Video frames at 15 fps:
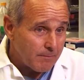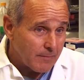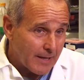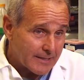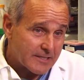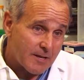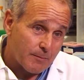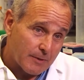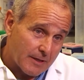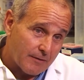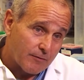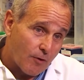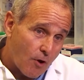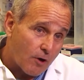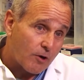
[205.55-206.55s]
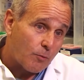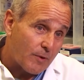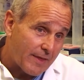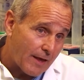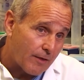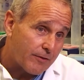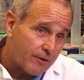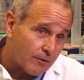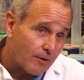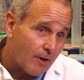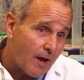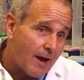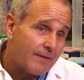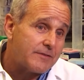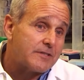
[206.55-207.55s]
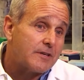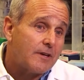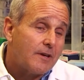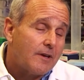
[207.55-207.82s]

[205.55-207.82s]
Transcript: lets them live longer with healthier lives.